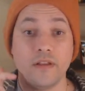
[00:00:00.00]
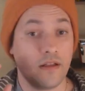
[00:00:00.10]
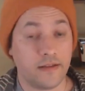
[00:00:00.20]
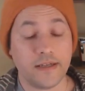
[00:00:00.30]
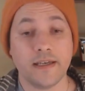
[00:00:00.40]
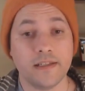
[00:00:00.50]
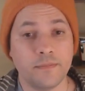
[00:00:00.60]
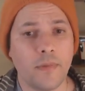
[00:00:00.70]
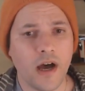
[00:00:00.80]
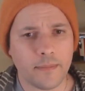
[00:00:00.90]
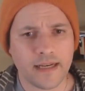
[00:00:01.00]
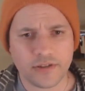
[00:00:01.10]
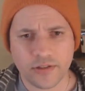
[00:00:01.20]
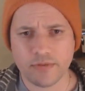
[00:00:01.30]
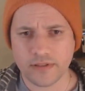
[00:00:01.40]
His mom actually
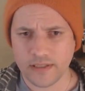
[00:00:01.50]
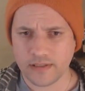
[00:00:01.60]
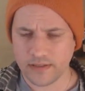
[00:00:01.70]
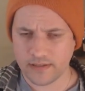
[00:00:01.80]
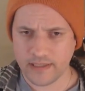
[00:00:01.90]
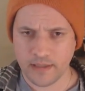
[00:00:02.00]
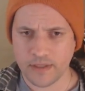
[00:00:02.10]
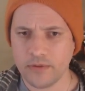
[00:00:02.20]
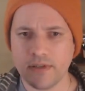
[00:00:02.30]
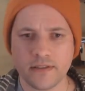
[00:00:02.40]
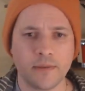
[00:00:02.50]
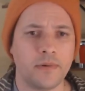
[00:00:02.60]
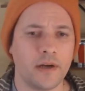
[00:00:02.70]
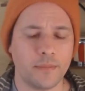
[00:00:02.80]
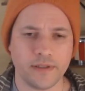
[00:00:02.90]
released a statement. It wasn't a
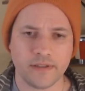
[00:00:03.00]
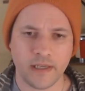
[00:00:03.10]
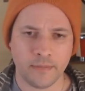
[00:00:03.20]
public statement.